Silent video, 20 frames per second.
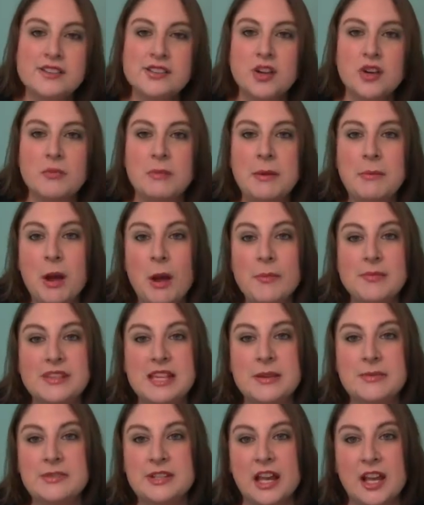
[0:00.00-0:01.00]
So my mom
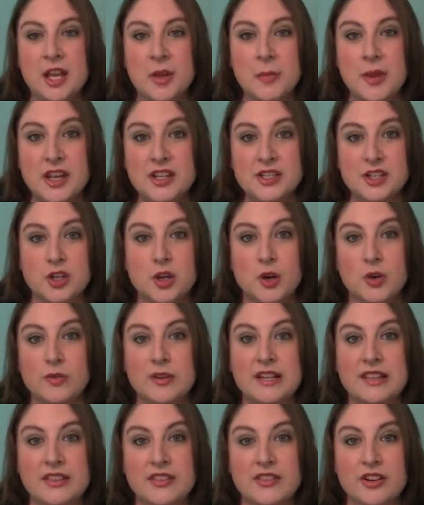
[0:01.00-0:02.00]
keeps telling me I should go
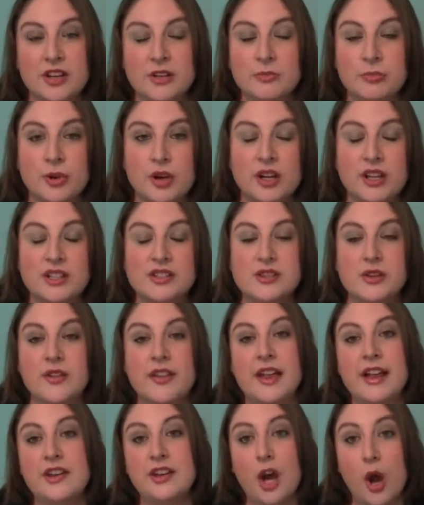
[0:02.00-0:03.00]
read the third book so
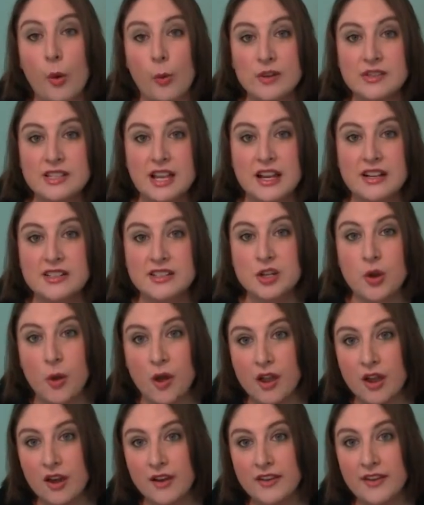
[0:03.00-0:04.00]
that I know what's actually
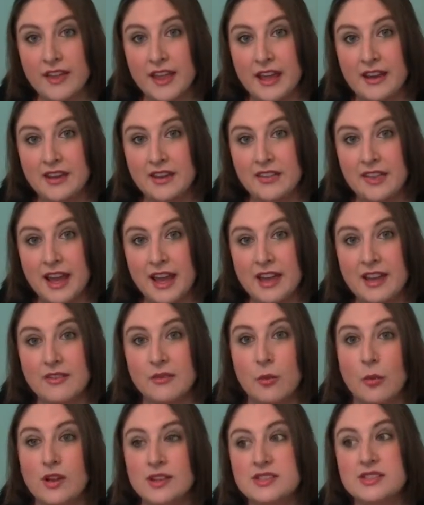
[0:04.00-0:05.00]
going on at the end of that
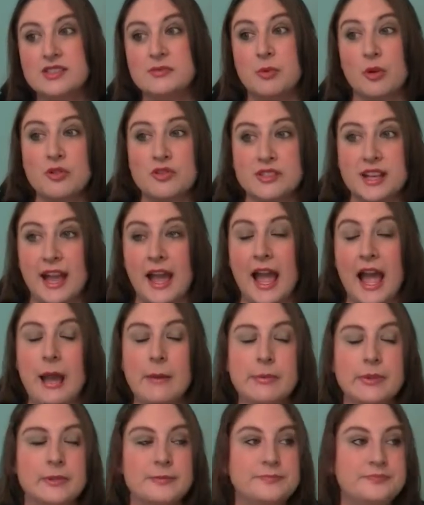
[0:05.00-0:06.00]
and what's supposed to
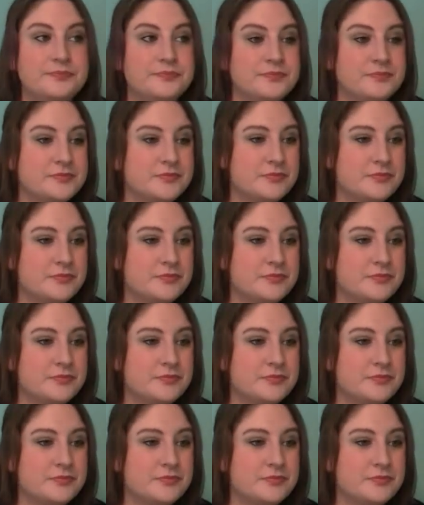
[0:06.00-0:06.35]
happen.